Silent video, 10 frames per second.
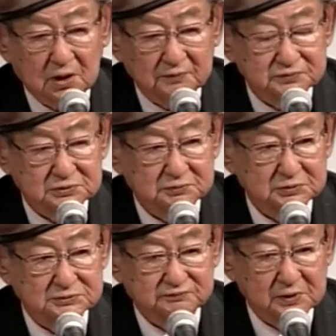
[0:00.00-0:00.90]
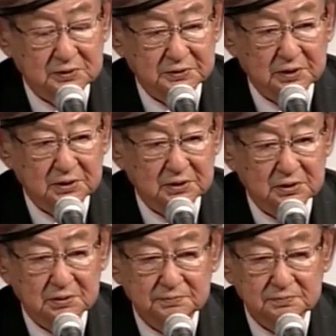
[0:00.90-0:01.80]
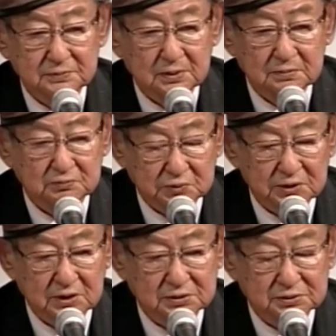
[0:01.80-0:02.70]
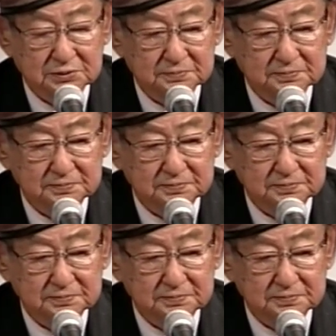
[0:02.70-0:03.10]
officer was very uh, reluctant.